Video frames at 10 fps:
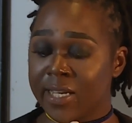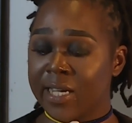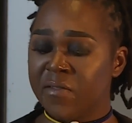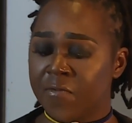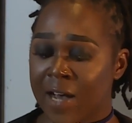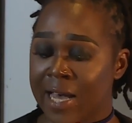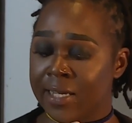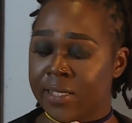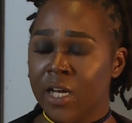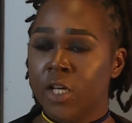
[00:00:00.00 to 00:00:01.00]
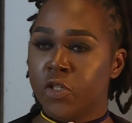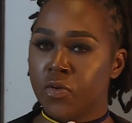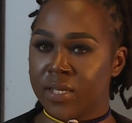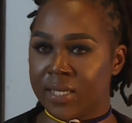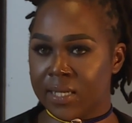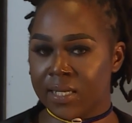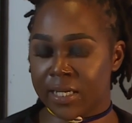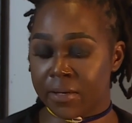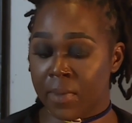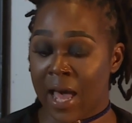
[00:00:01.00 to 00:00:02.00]
confined to the
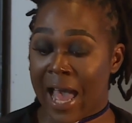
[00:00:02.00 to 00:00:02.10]
system